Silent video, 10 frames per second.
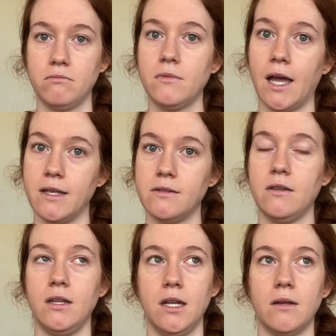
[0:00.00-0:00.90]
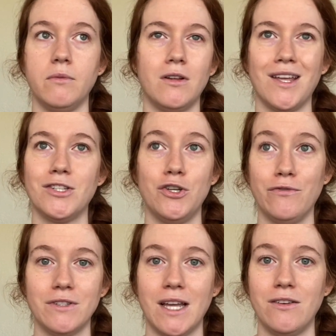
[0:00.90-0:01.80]
Guys, you need them. They're like 2 for
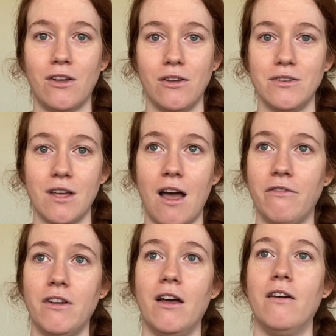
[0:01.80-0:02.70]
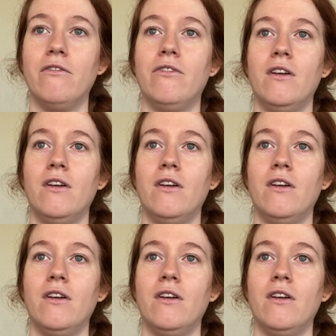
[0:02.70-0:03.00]
$10 off of,